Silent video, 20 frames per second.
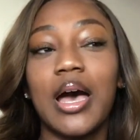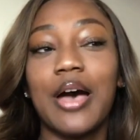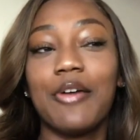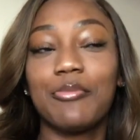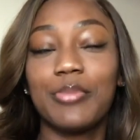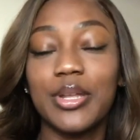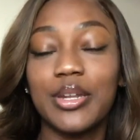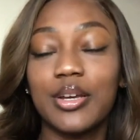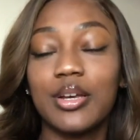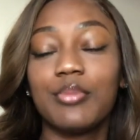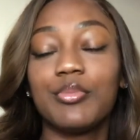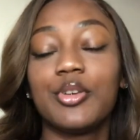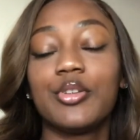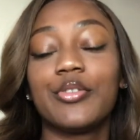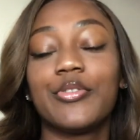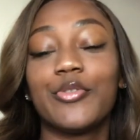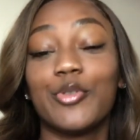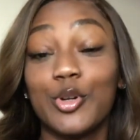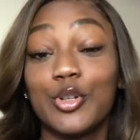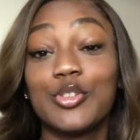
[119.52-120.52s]
I've been a
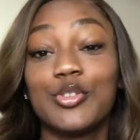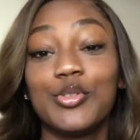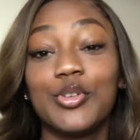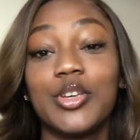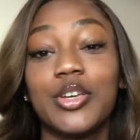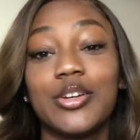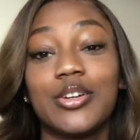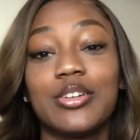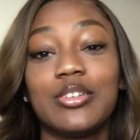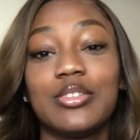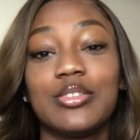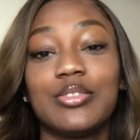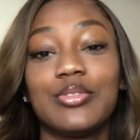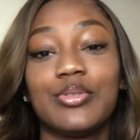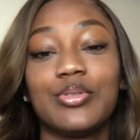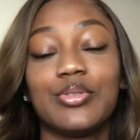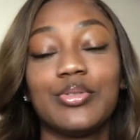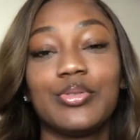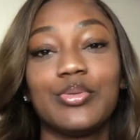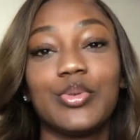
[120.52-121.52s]
commuter for 2 years
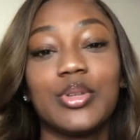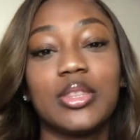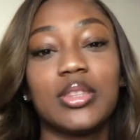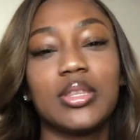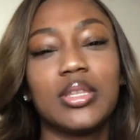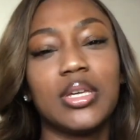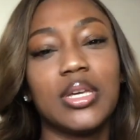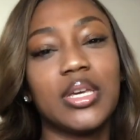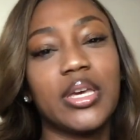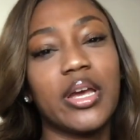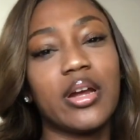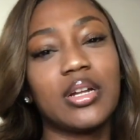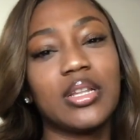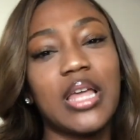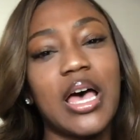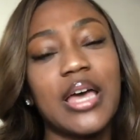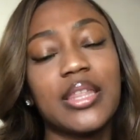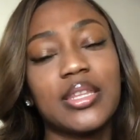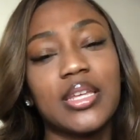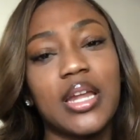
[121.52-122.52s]
with the
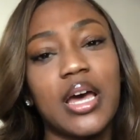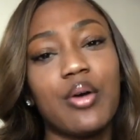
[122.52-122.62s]
airline that